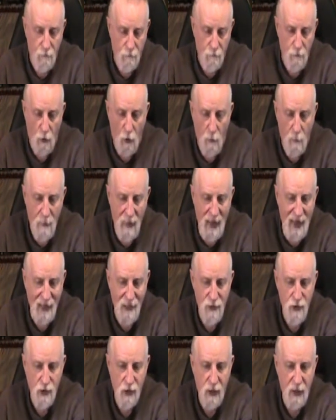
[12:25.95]
Whole
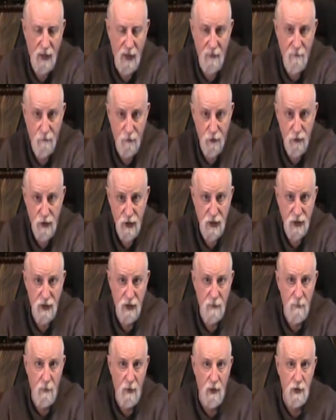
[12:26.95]
package you could get for
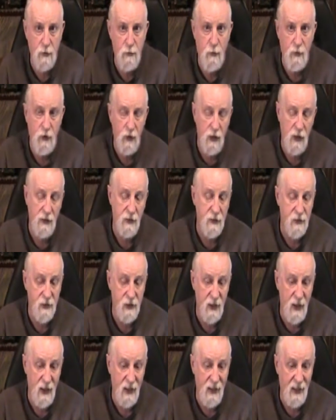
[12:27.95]
60 bucks, put it on this
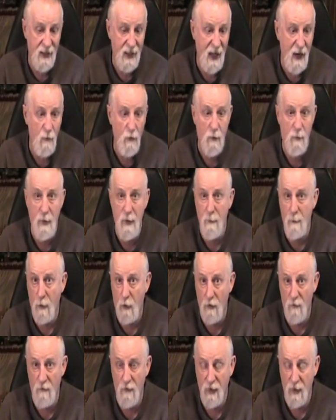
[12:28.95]
gun, and that would be
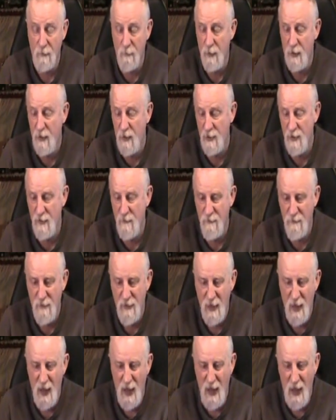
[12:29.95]
perfect because
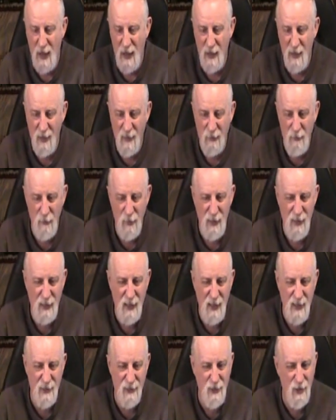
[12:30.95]
a 3 to
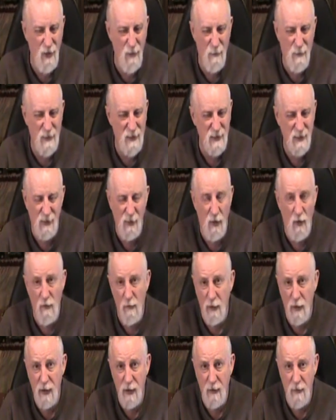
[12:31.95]
9 scope is a little
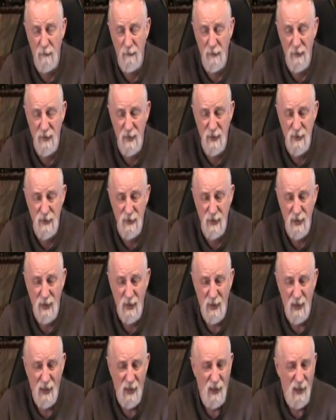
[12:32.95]
overkill for this.
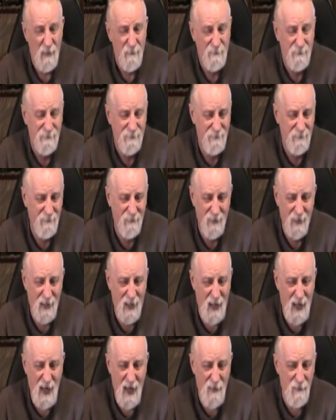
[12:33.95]

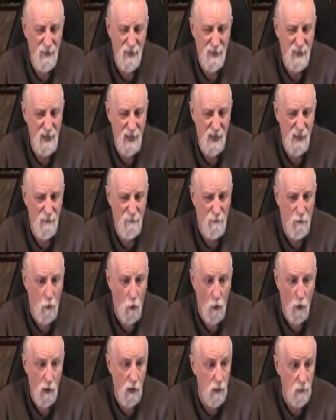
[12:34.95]
I have it set at
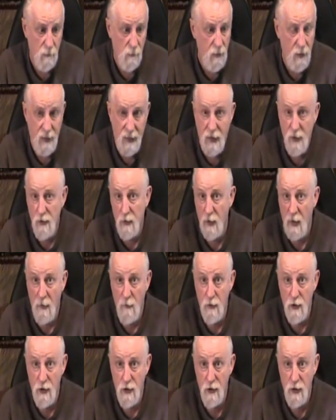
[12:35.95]
4, and that's what I
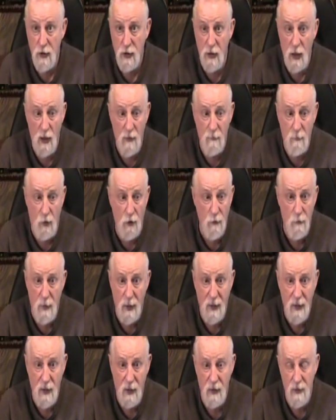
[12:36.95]
was using on both my
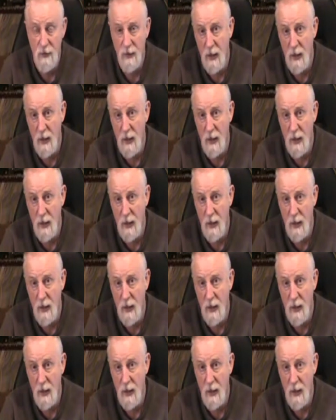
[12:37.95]
guns.